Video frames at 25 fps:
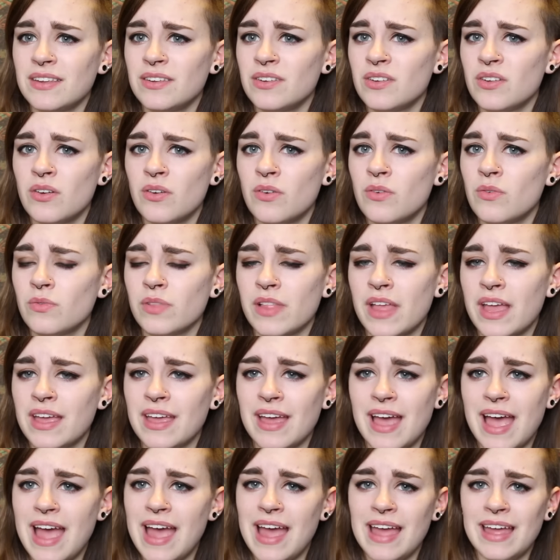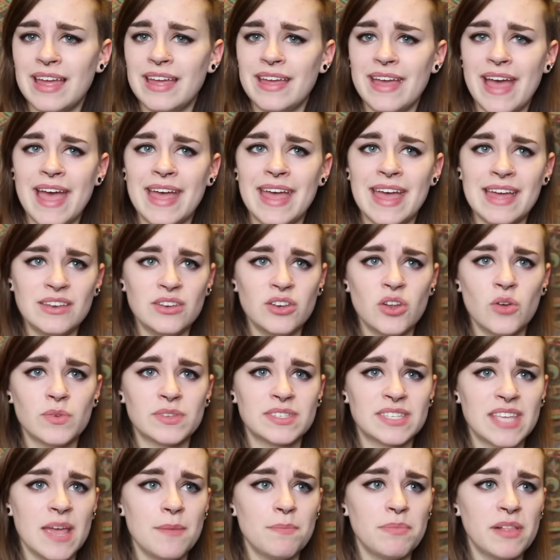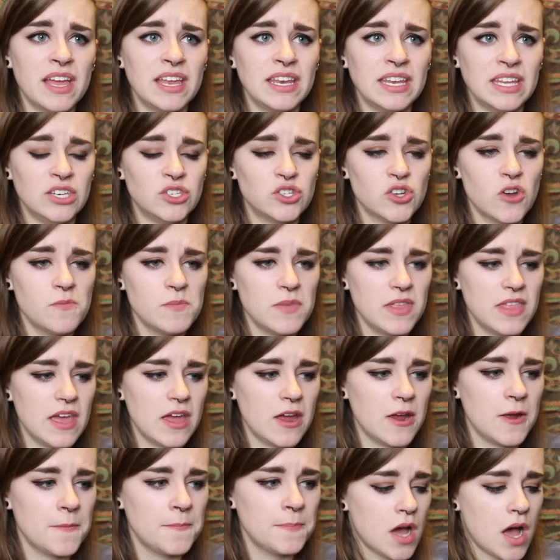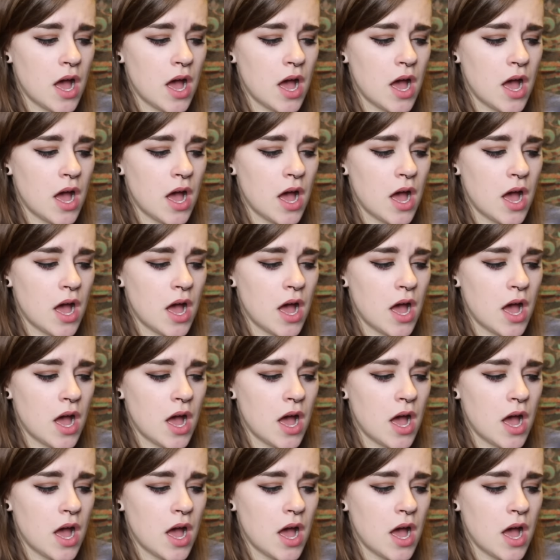didn't know, like, I, I had no escape plan. He drove me there.